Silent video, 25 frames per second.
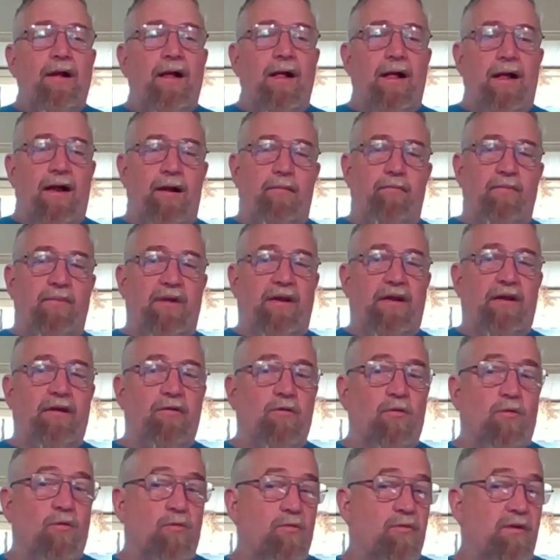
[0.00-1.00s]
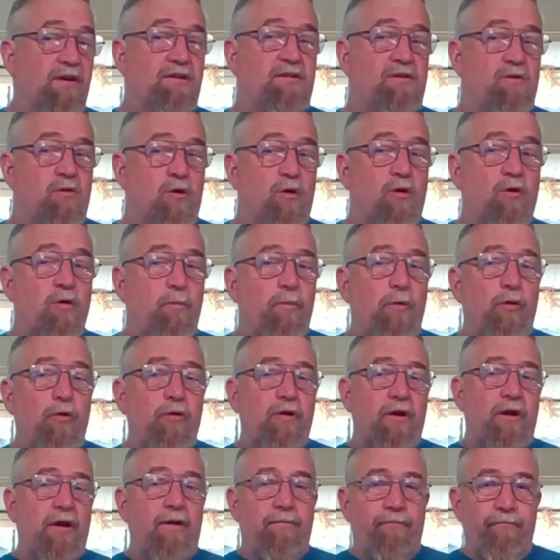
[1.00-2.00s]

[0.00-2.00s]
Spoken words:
in Ulrich's cookbook,